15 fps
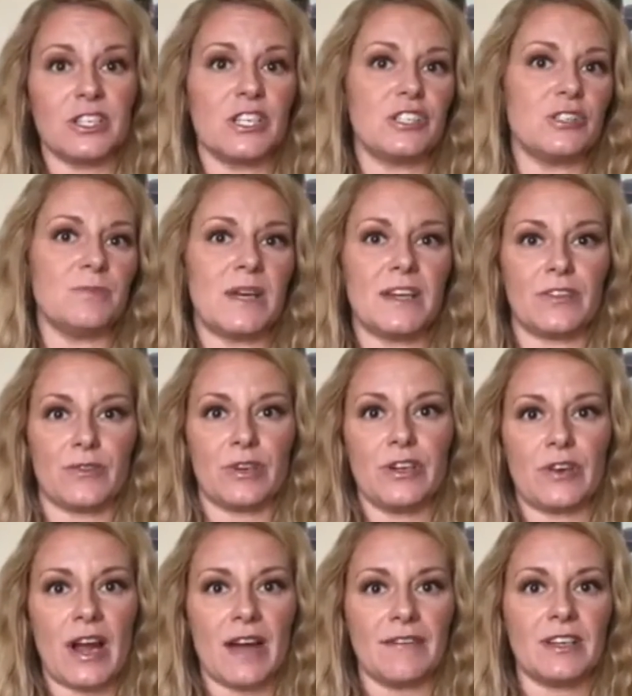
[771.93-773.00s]
Could you make 3
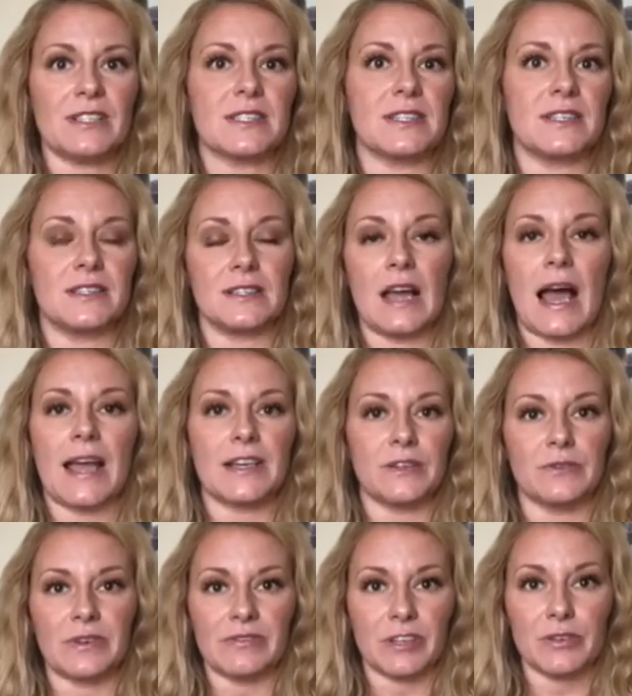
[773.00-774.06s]
graphics and I can
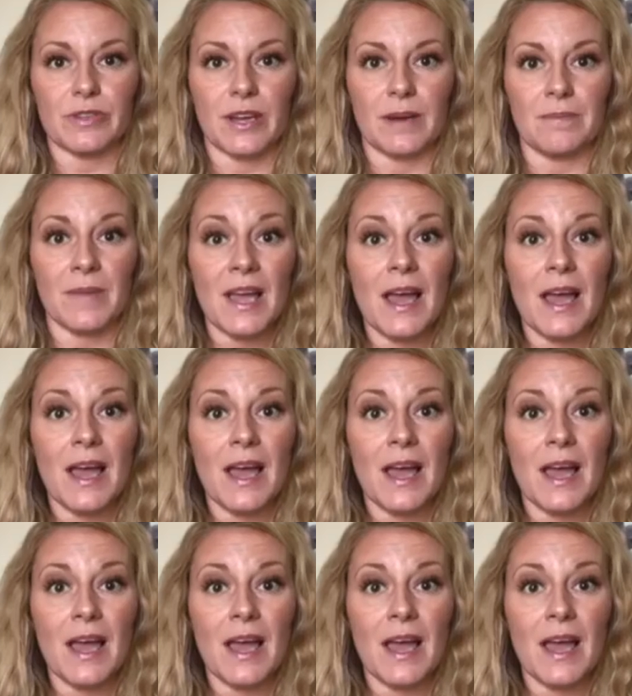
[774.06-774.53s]
review them?